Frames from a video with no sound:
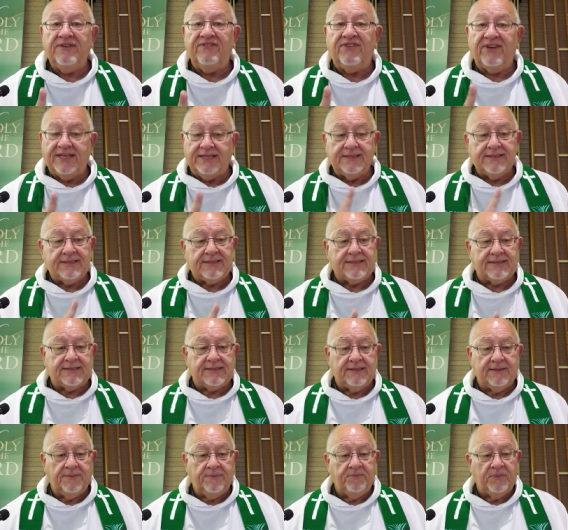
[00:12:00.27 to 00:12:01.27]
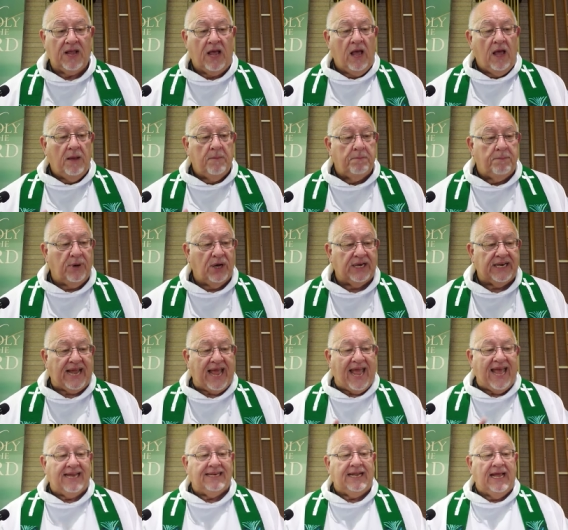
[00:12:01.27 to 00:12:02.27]
events, but
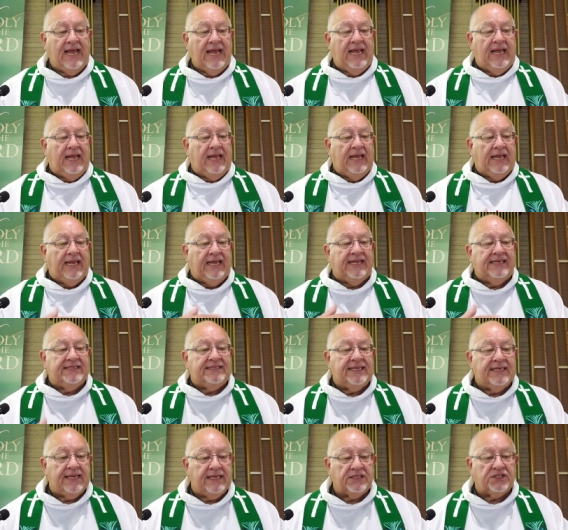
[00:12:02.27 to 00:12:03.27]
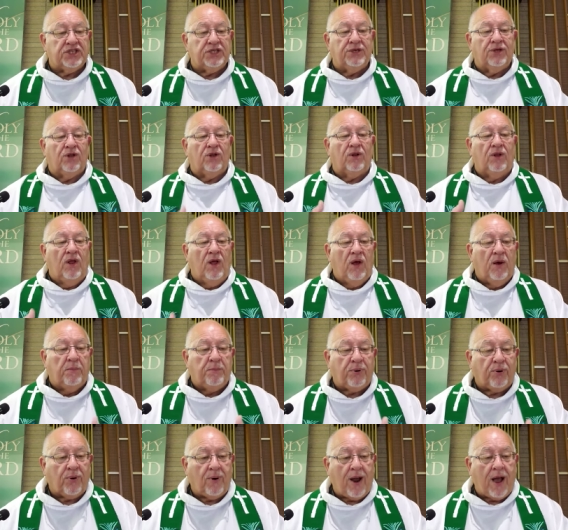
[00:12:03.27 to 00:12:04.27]
an intentional
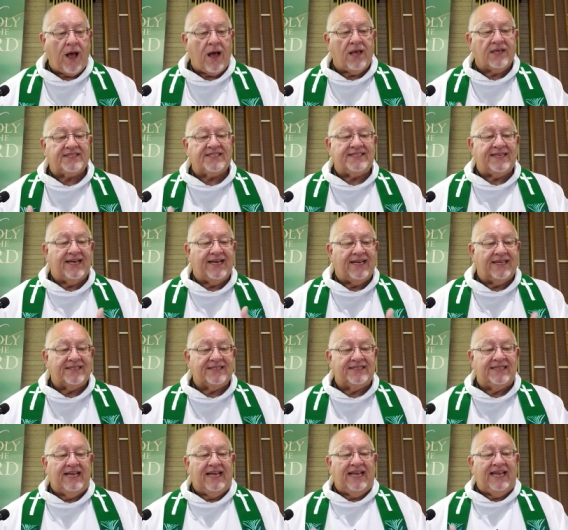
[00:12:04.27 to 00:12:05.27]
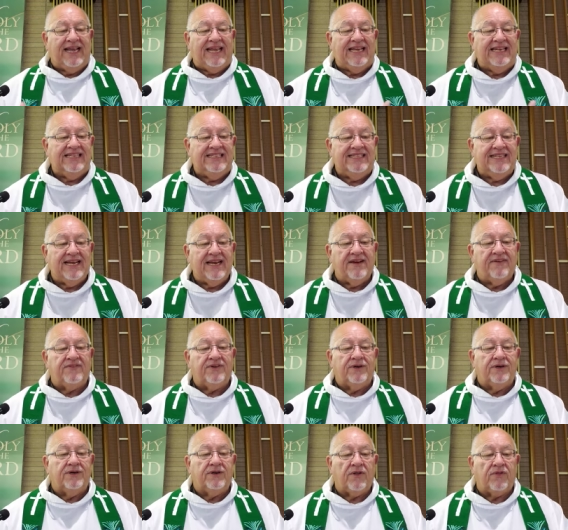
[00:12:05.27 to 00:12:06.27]
process
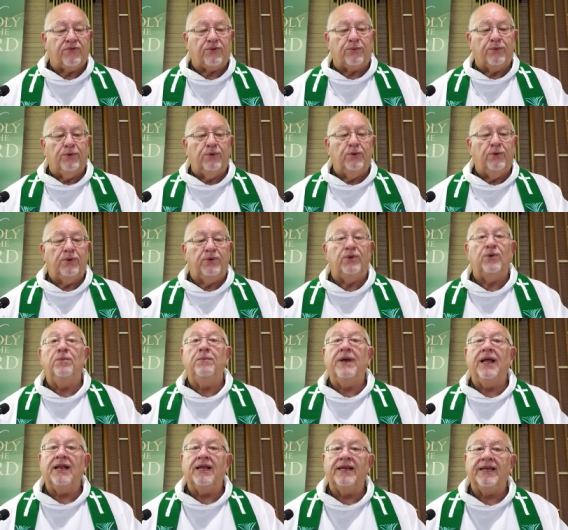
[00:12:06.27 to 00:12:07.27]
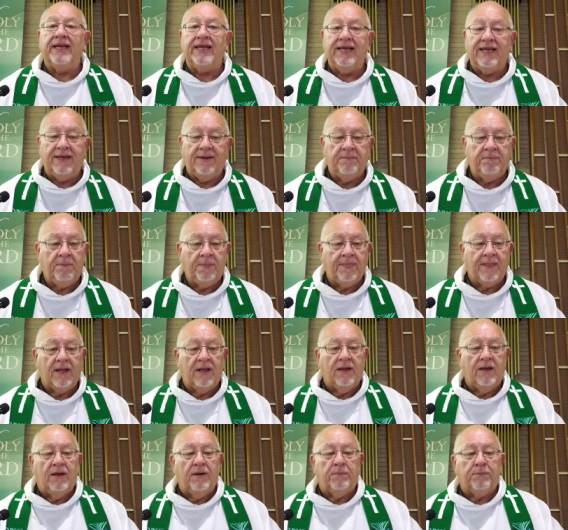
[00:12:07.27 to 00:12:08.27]
endeavored through humility,
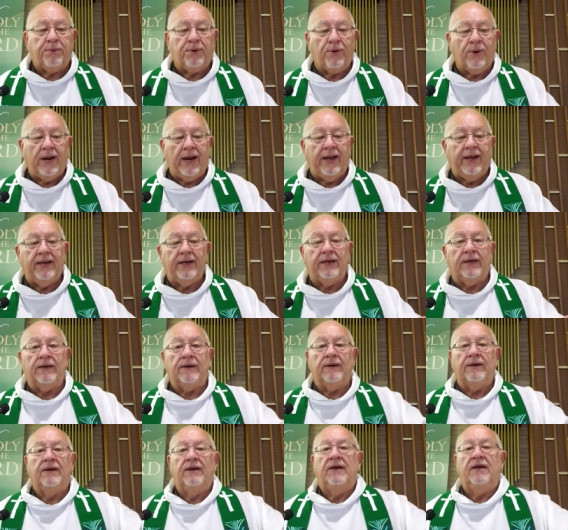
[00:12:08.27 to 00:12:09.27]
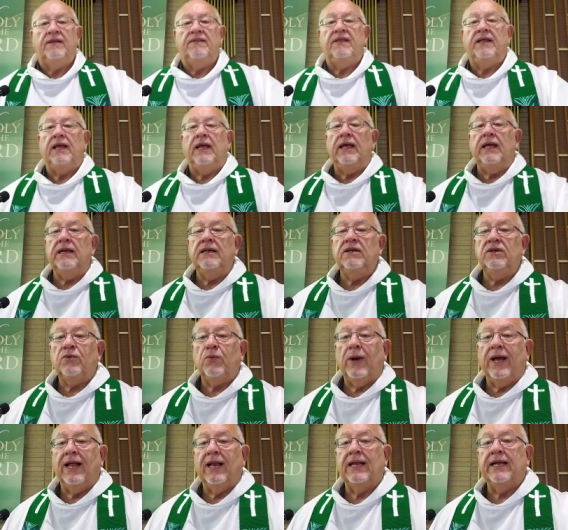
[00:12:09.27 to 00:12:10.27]
prayer, the
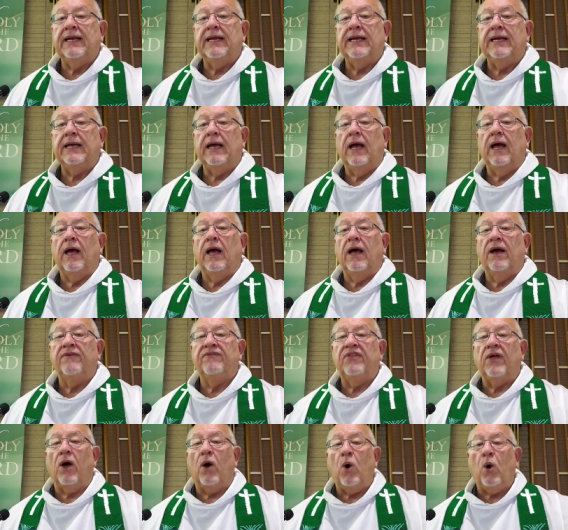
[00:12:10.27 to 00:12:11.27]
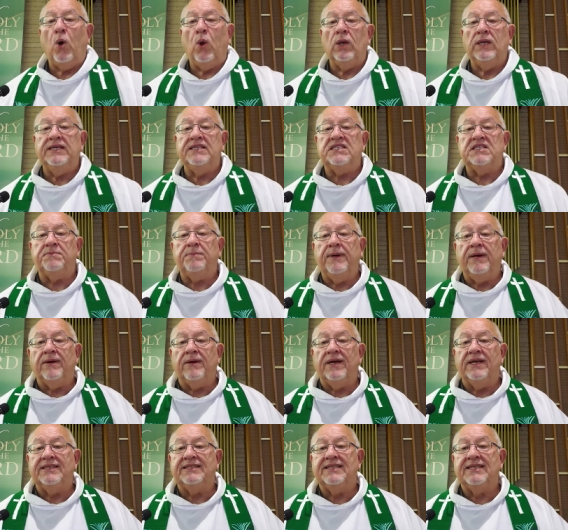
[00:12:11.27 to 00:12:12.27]
indwelling of the Holy
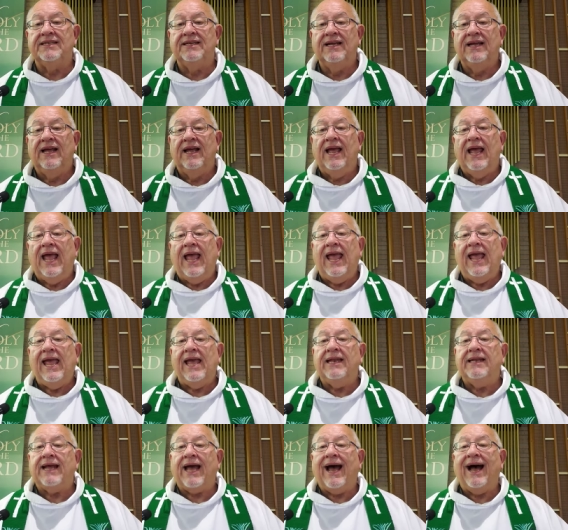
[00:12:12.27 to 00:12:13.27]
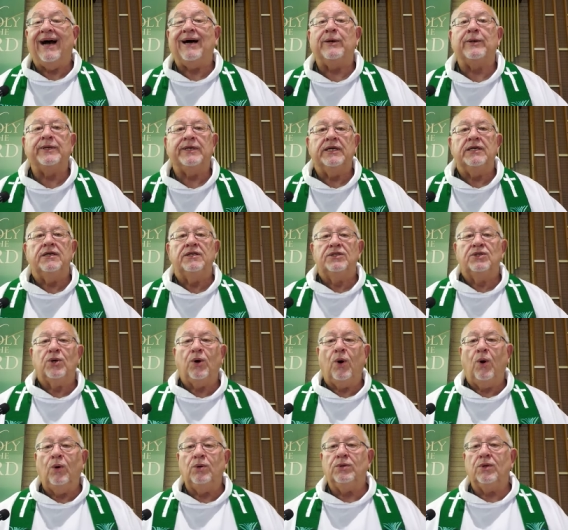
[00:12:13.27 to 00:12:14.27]
Spirit, and our
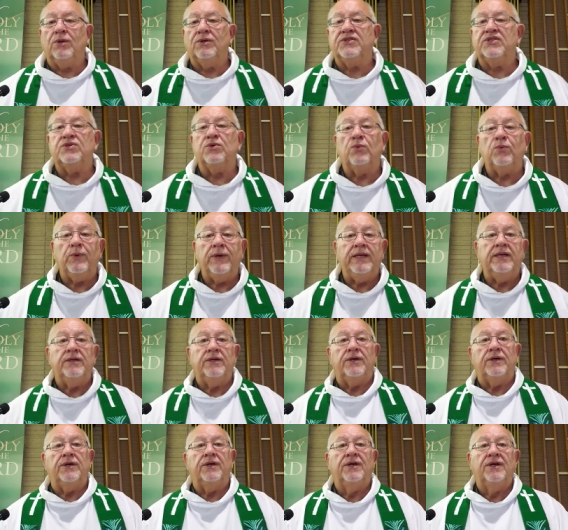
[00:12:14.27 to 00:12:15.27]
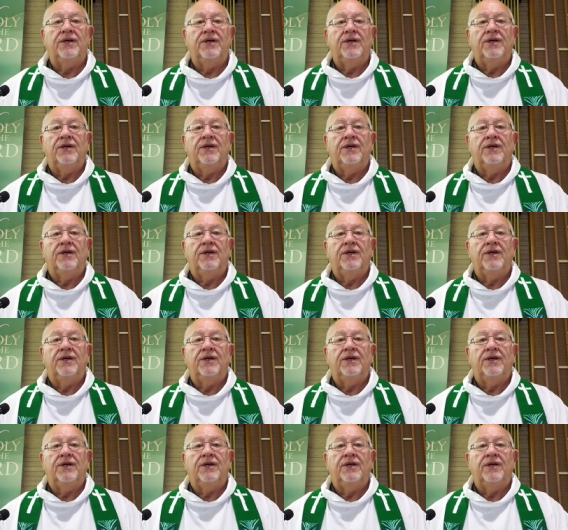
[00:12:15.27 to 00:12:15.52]
total surrender